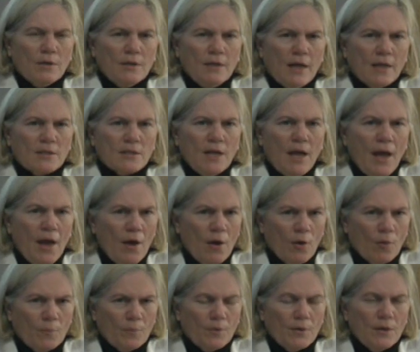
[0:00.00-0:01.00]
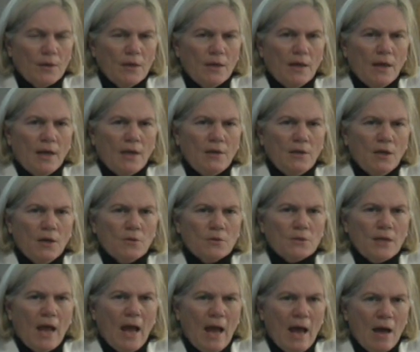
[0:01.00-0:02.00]
gets help and
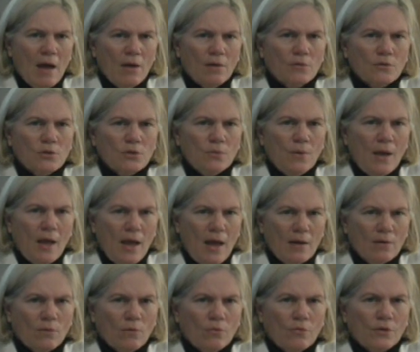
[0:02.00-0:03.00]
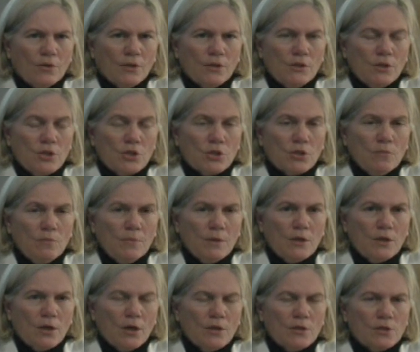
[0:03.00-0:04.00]
knows how to handle the condition,
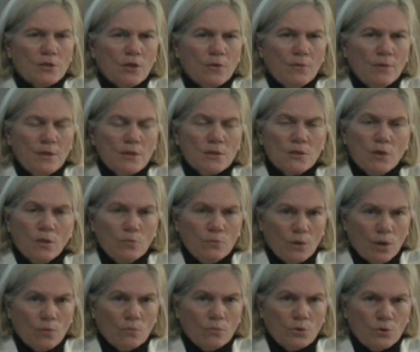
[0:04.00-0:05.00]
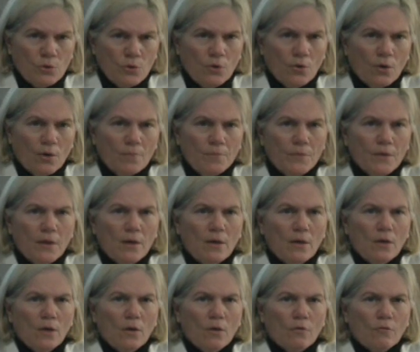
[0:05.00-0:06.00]
because there is no known cure
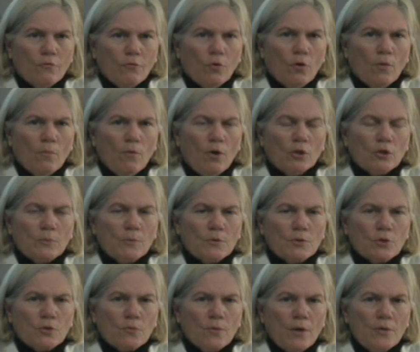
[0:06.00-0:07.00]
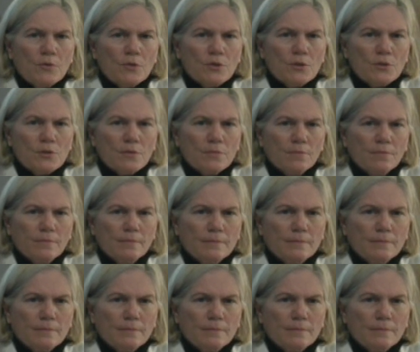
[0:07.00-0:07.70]
for multiple sclerosis.